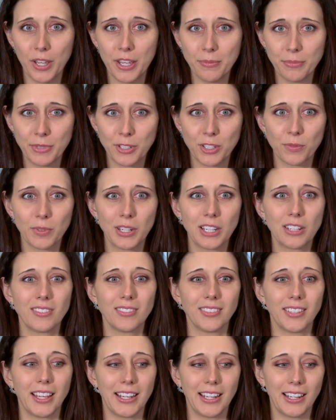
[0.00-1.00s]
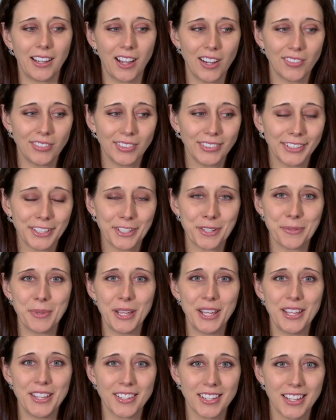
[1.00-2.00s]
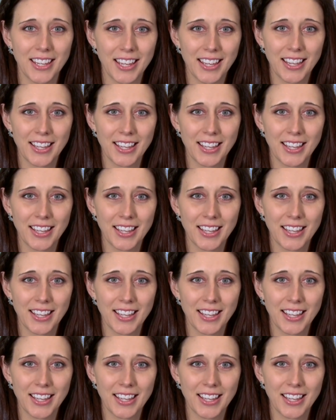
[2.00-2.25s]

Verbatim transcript: in between letting off a little bit